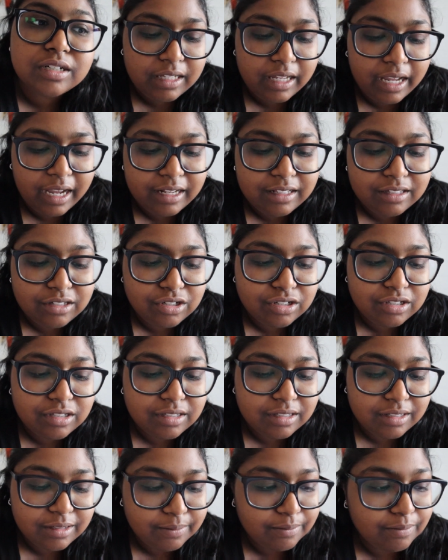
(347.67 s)
Yeah, it's
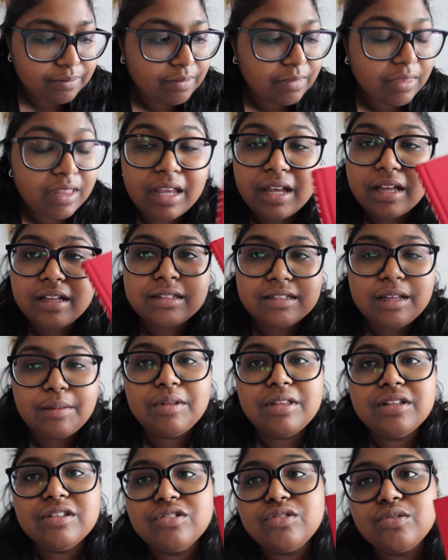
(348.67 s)
just some
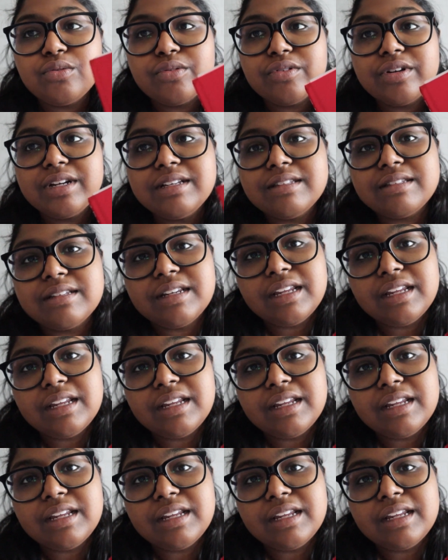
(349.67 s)
of the stories